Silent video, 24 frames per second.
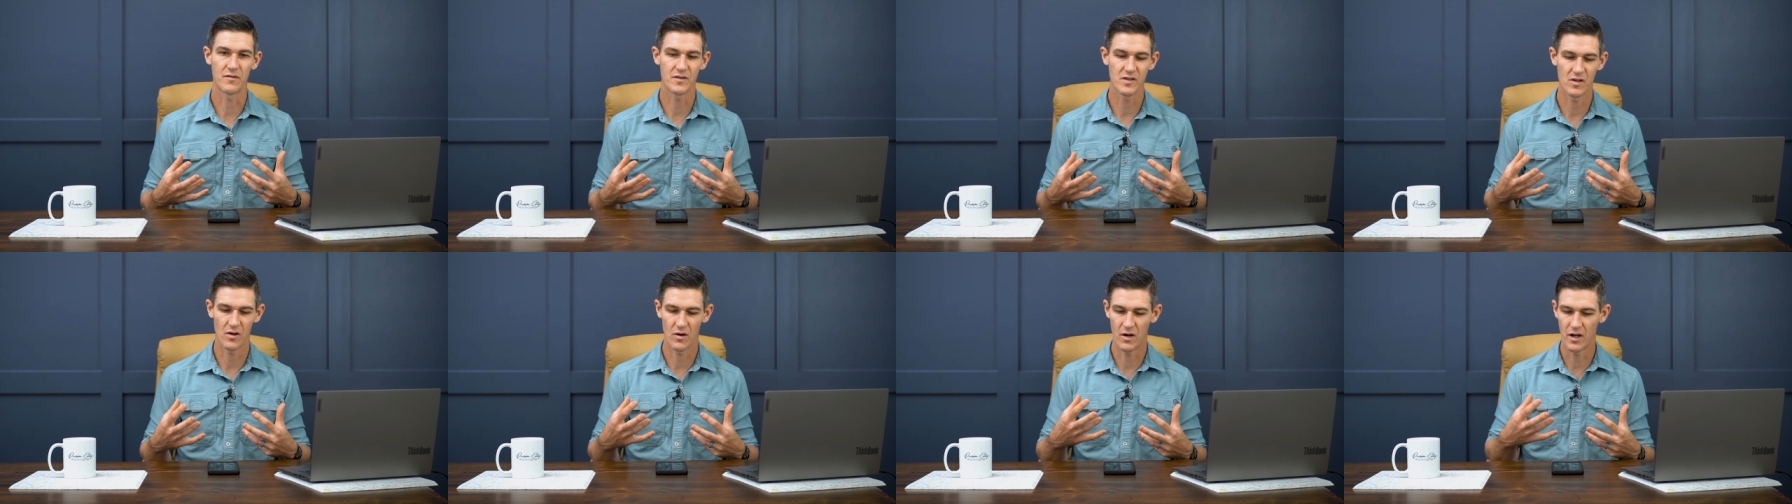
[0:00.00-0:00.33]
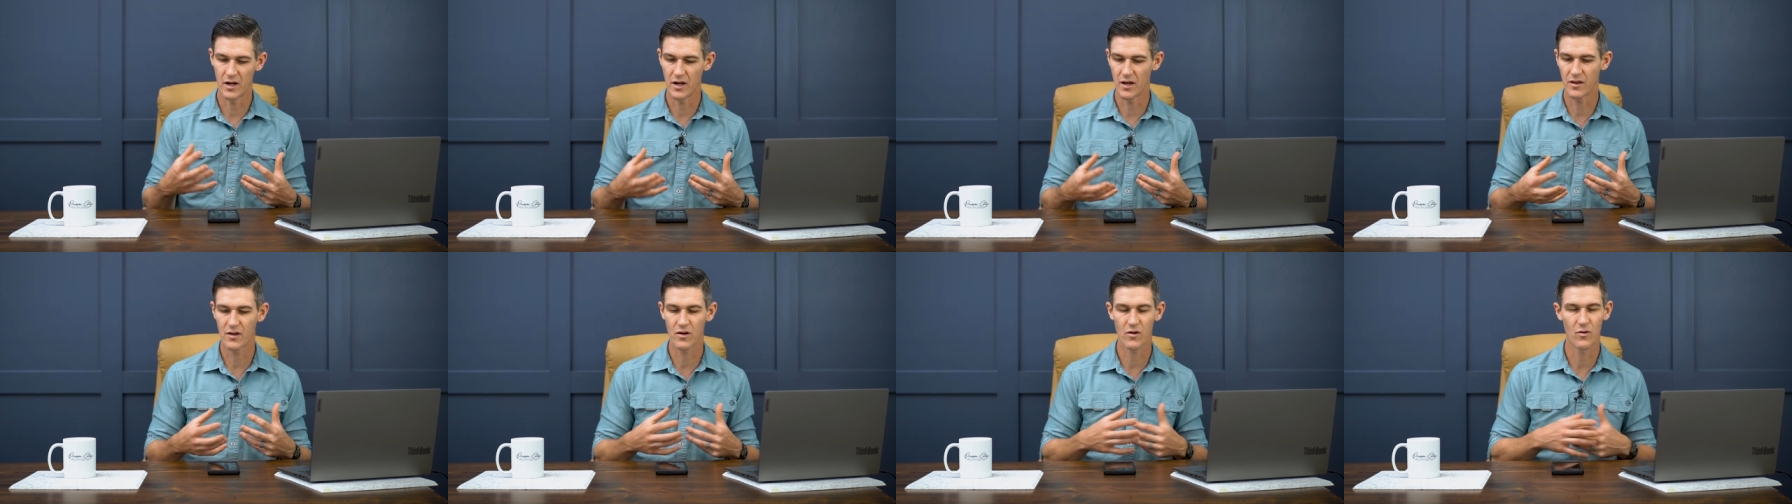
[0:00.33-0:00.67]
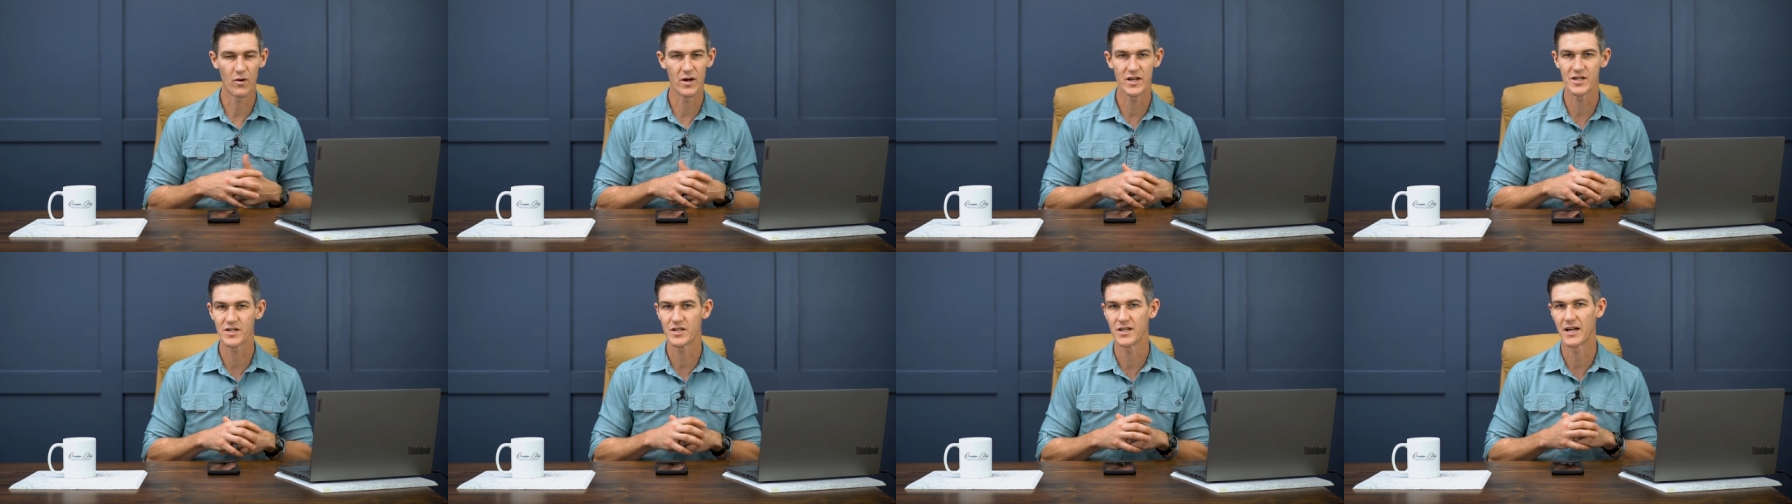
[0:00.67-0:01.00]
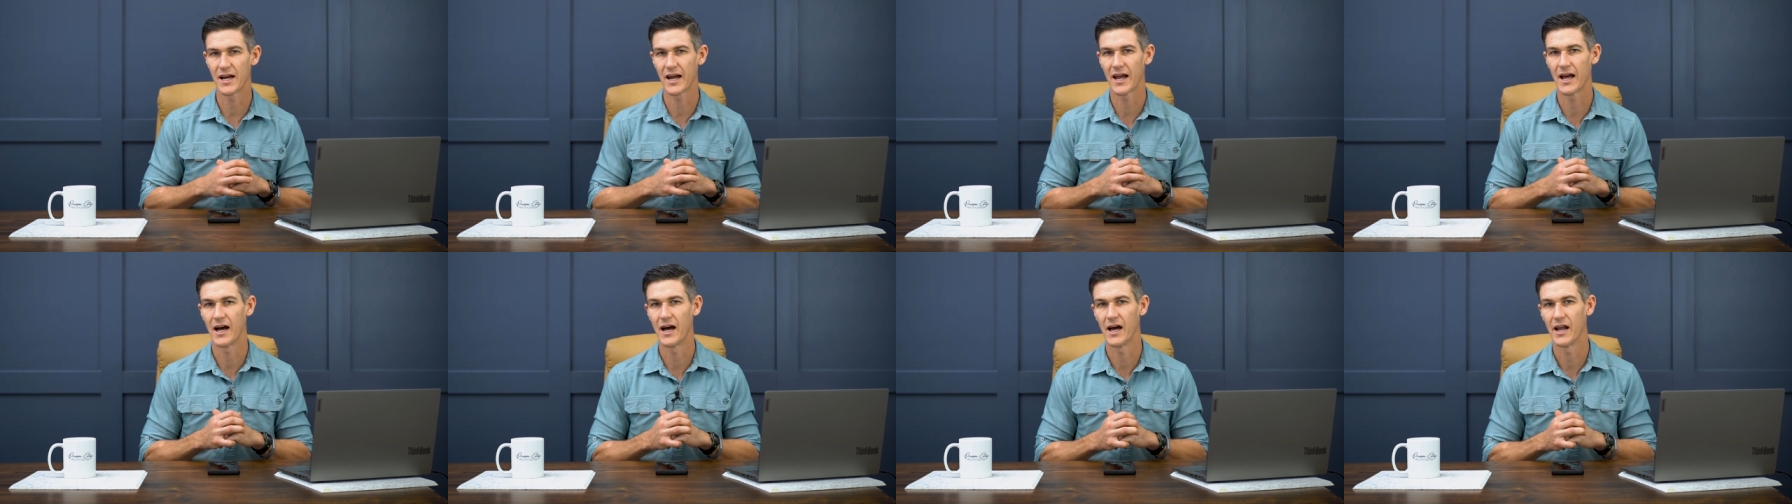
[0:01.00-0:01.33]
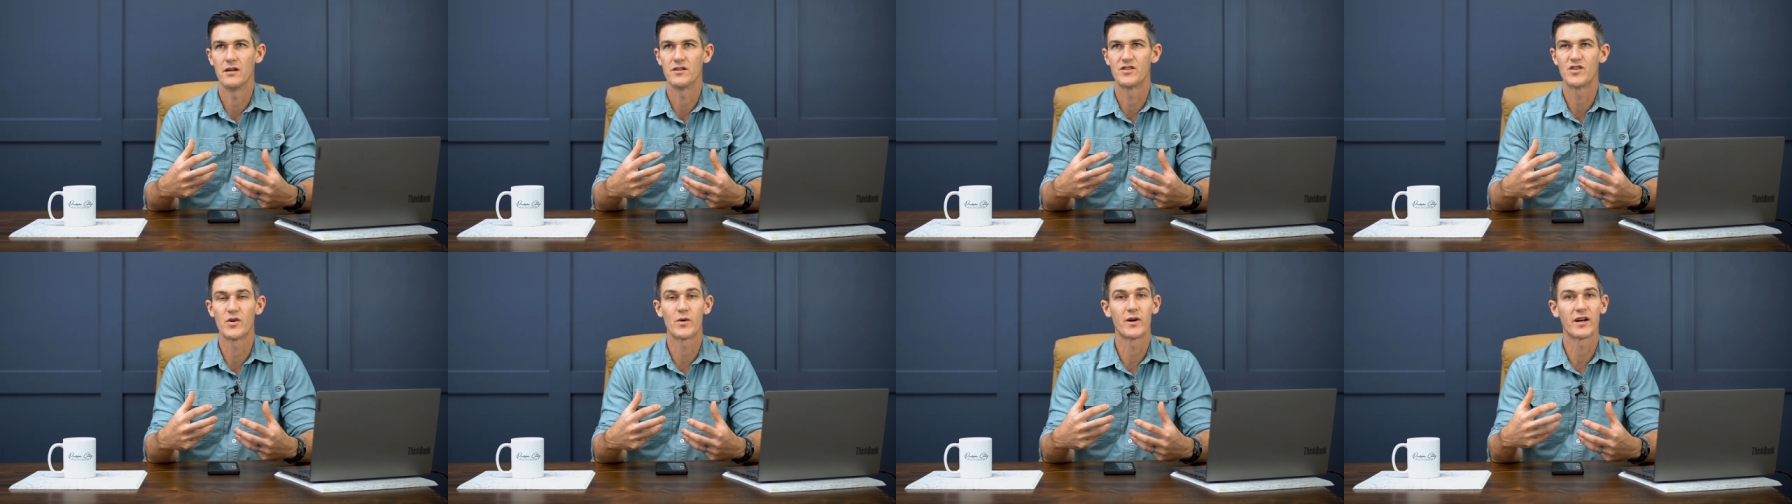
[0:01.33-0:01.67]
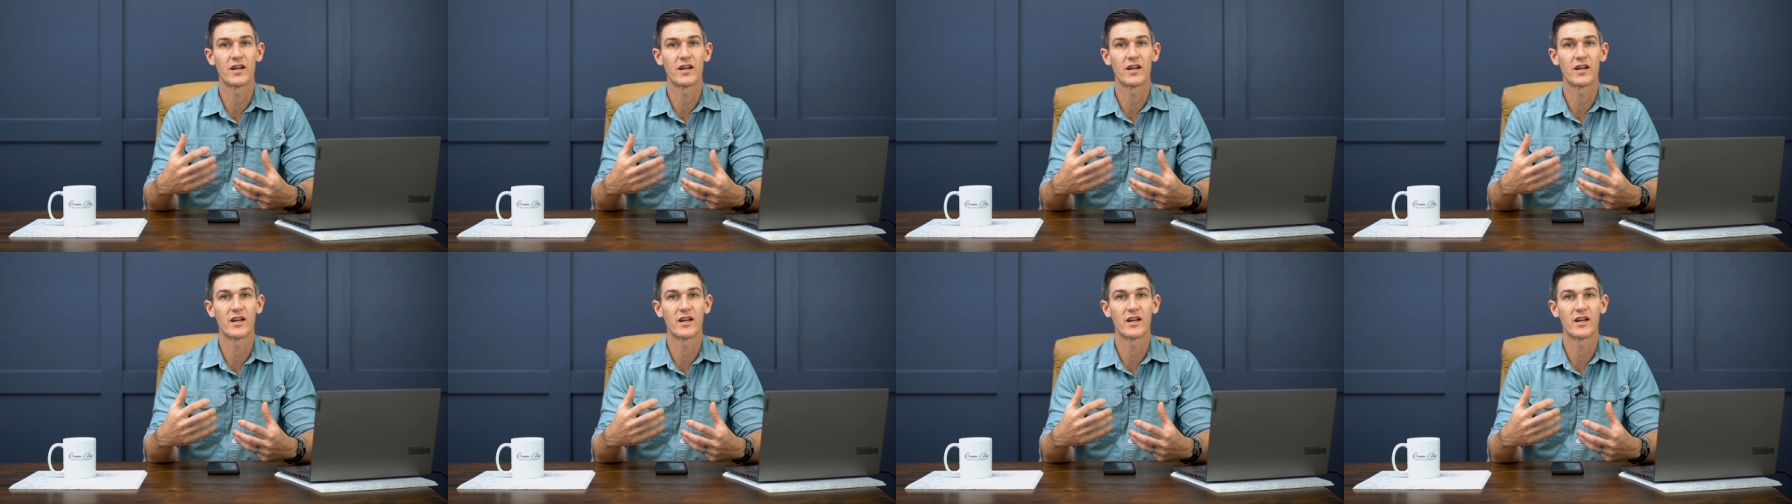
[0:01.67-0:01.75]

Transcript: So another question I got, is there